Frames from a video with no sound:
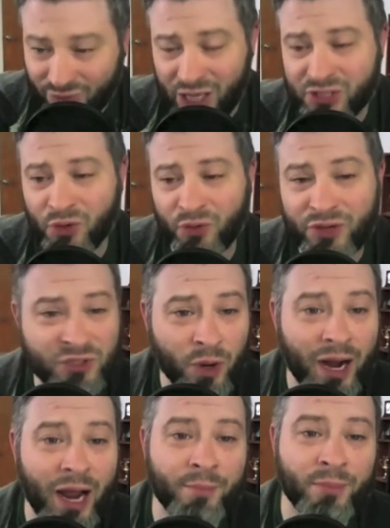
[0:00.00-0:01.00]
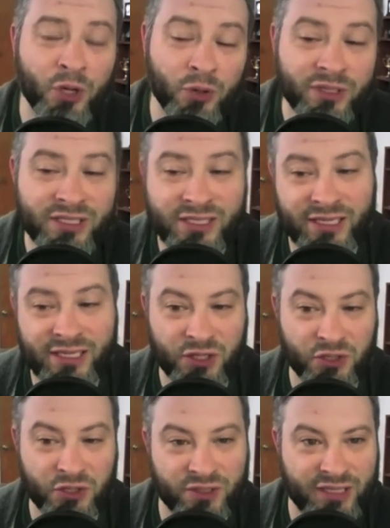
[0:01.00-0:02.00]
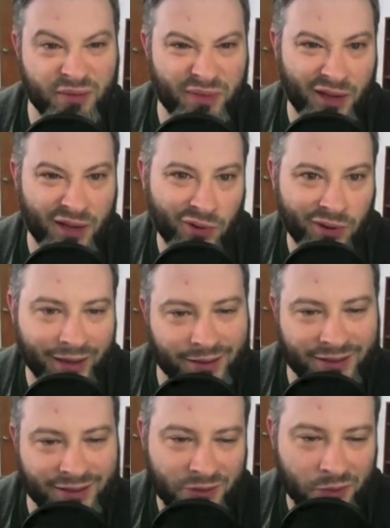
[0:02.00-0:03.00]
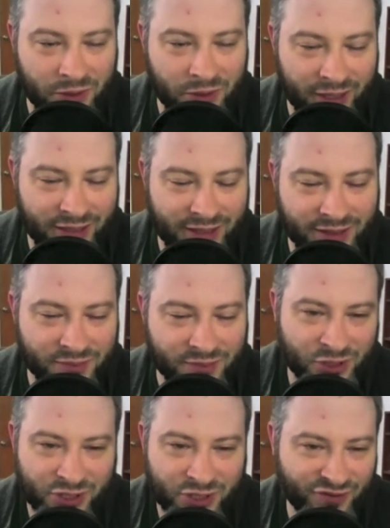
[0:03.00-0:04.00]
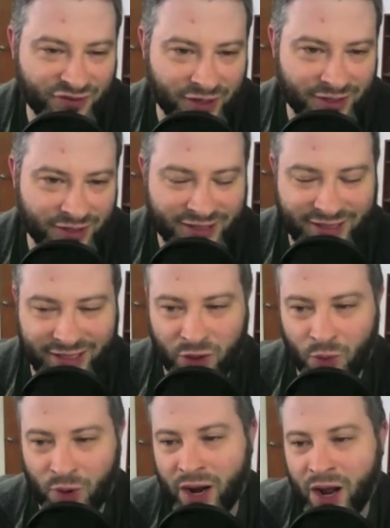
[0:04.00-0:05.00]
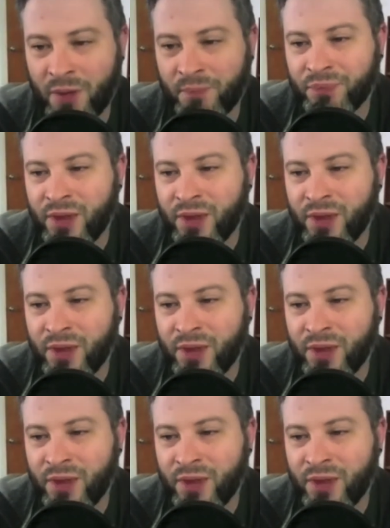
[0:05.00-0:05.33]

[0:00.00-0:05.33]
So this one, I'm curious to see if they do the same thing where like, it doesn't really make sense, but it's just fun to see it or whatnot.